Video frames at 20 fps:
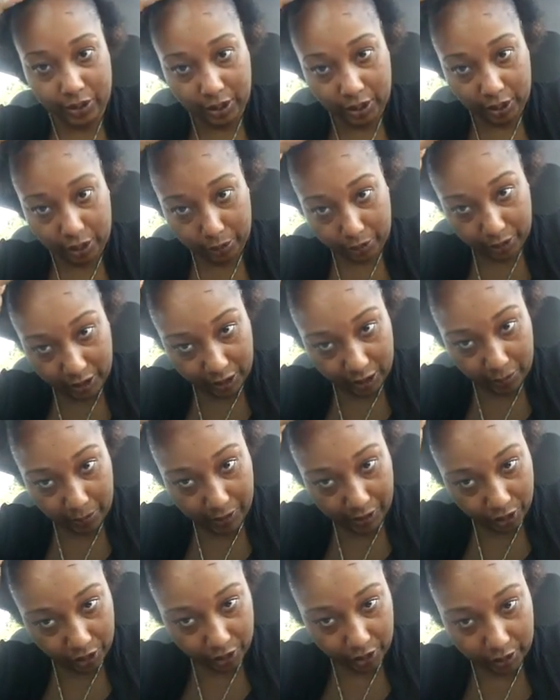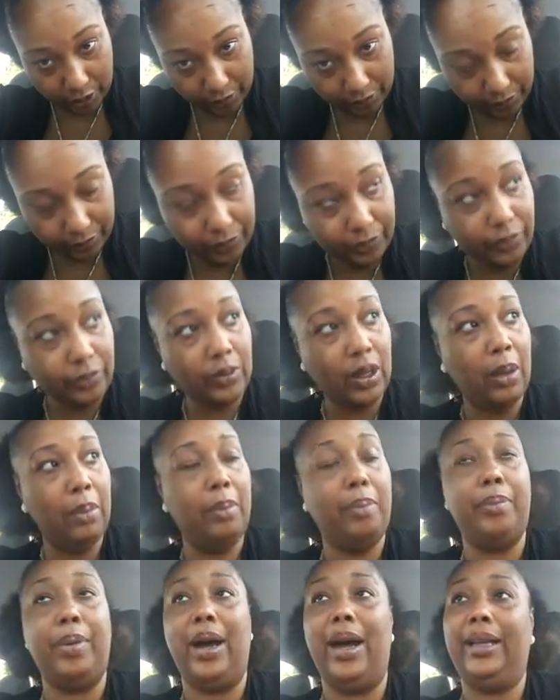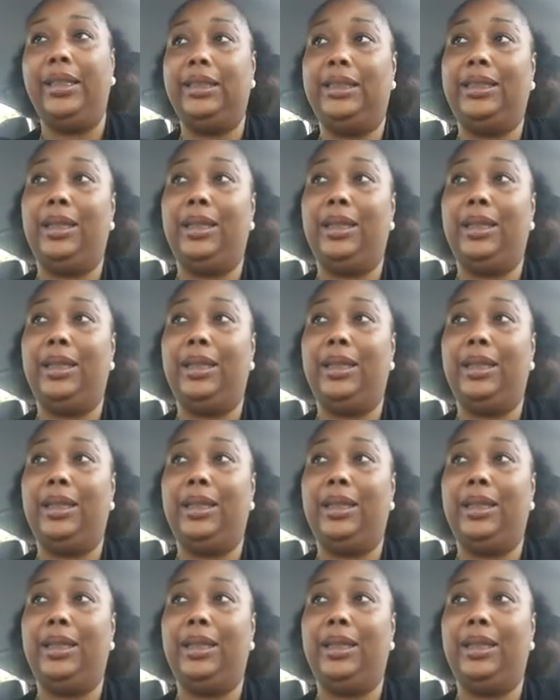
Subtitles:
It's a 3D picture, but